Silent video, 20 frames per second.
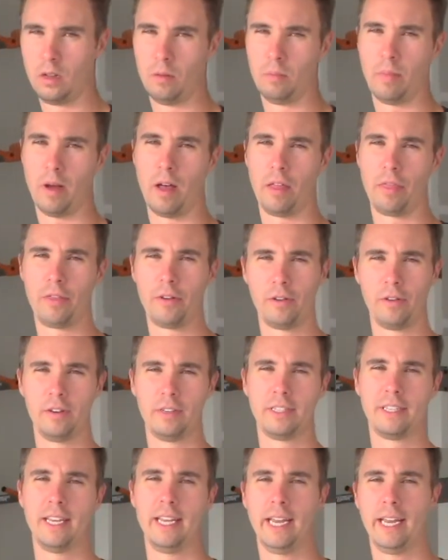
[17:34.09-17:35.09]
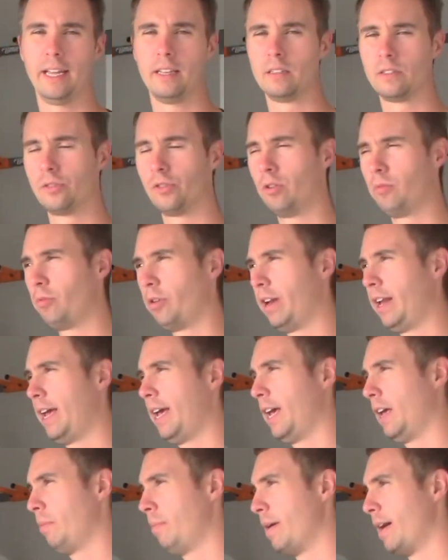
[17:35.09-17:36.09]
About 30 seconds, so I'm going to
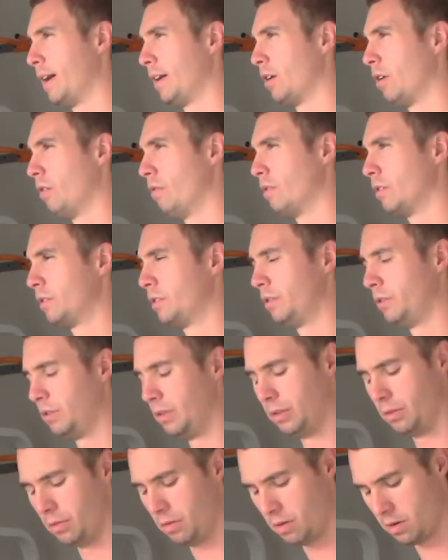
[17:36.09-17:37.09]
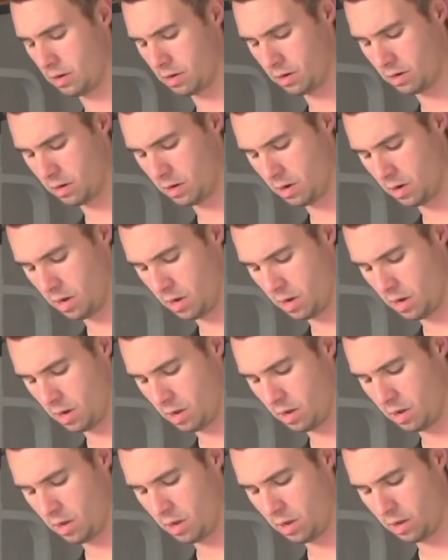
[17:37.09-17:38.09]
head back over to
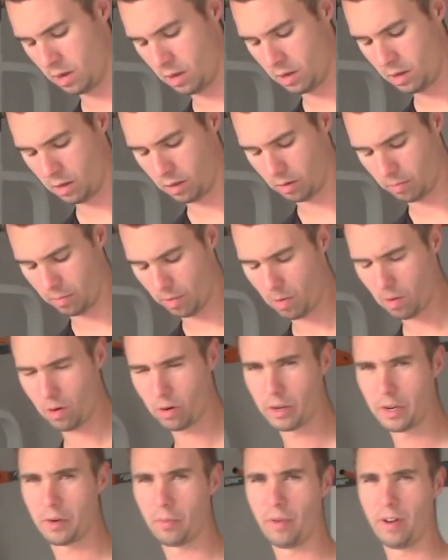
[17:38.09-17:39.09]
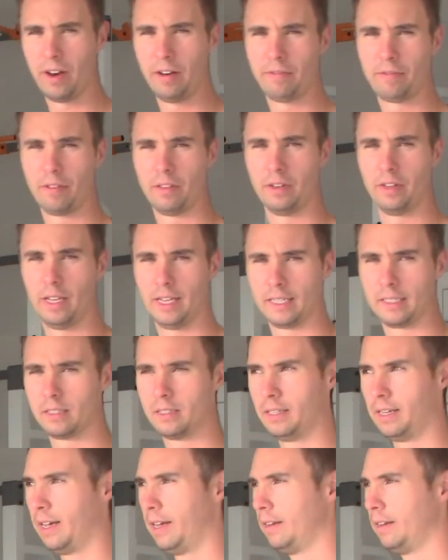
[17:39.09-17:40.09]
the bar and get ready for the next set.